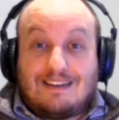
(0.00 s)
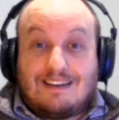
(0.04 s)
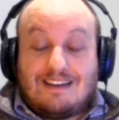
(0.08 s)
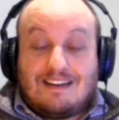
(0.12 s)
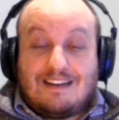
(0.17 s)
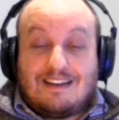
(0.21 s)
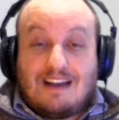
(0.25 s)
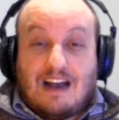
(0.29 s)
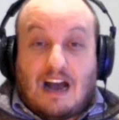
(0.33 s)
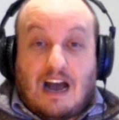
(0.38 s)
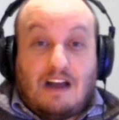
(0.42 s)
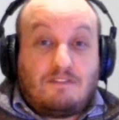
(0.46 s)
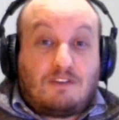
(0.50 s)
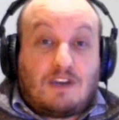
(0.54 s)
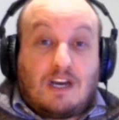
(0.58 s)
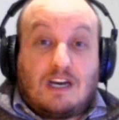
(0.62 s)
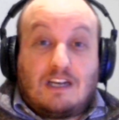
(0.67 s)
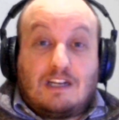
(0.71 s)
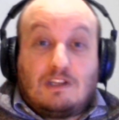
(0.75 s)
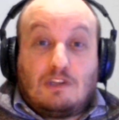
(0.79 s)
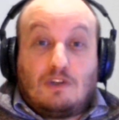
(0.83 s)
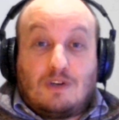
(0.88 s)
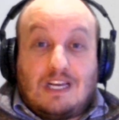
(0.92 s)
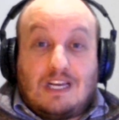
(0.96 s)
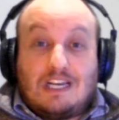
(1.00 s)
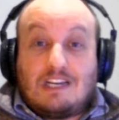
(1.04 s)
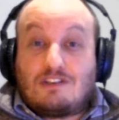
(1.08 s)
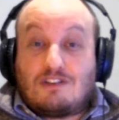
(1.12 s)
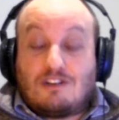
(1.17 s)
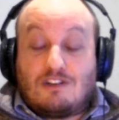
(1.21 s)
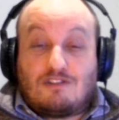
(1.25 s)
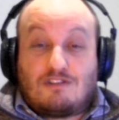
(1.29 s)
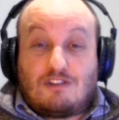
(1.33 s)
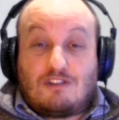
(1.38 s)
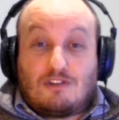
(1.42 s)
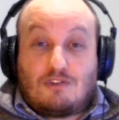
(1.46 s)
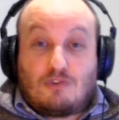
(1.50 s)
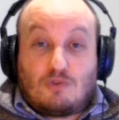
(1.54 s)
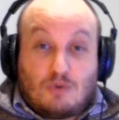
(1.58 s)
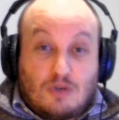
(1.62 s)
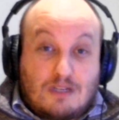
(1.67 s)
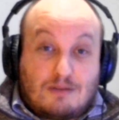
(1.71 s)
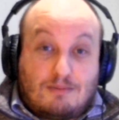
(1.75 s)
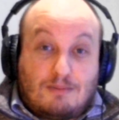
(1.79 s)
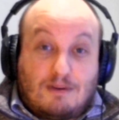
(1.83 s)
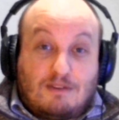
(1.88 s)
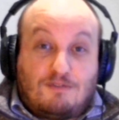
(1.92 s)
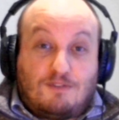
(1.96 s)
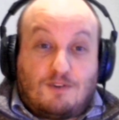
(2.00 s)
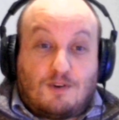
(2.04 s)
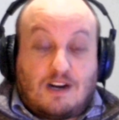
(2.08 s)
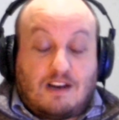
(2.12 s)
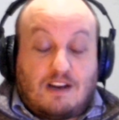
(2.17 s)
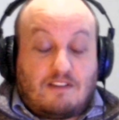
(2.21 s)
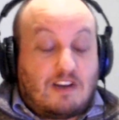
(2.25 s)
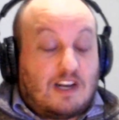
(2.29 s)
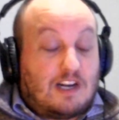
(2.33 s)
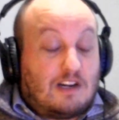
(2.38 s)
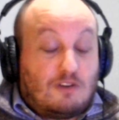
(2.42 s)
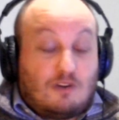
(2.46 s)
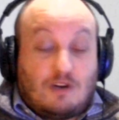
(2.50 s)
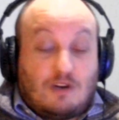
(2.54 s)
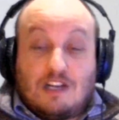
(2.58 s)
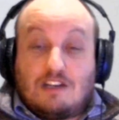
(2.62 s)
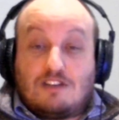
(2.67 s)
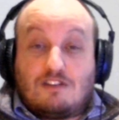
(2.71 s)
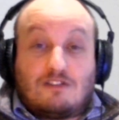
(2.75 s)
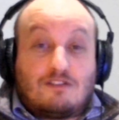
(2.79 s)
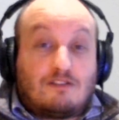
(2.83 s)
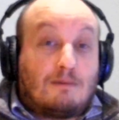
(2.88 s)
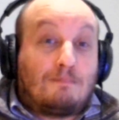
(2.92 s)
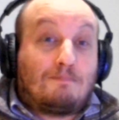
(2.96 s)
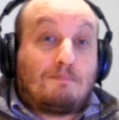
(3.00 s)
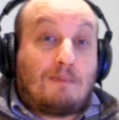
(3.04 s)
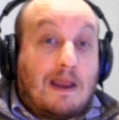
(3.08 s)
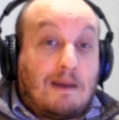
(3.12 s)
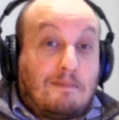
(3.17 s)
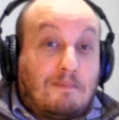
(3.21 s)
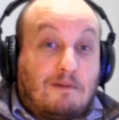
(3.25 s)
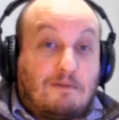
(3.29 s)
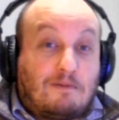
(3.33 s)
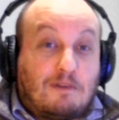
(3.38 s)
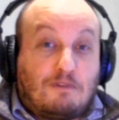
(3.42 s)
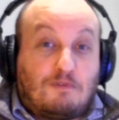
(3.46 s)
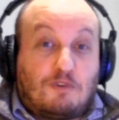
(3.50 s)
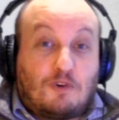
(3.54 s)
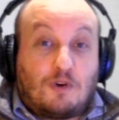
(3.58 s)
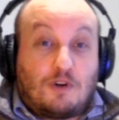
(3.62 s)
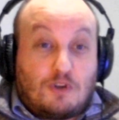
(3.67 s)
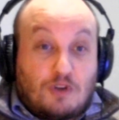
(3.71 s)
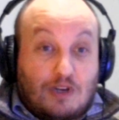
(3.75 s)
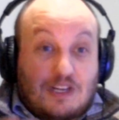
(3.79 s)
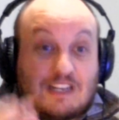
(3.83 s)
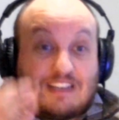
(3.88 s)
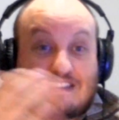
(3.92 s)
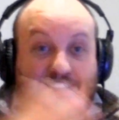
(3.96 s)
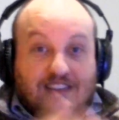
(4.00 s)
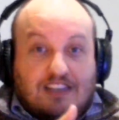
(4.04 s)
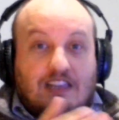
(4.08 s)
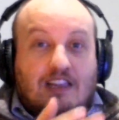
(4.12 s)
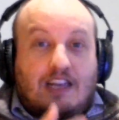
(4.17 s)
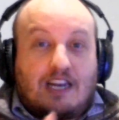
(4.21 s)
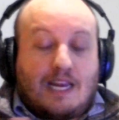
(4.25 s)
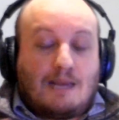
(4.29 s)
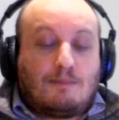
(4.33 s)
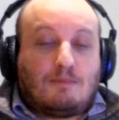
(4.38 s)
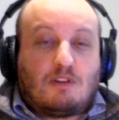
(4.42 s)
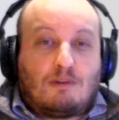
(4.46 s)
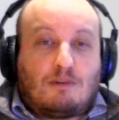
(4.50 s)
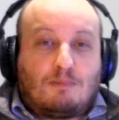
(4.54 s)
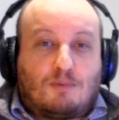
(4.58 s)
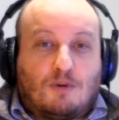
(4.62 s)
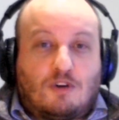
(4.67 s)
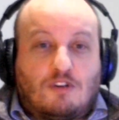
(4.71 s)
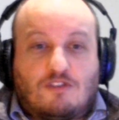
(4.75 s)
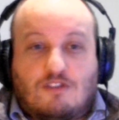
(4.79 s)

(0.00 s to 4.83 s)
I've gotten donations on Twitch before. I've gotten donations on PayPal before. You can see the name of the person.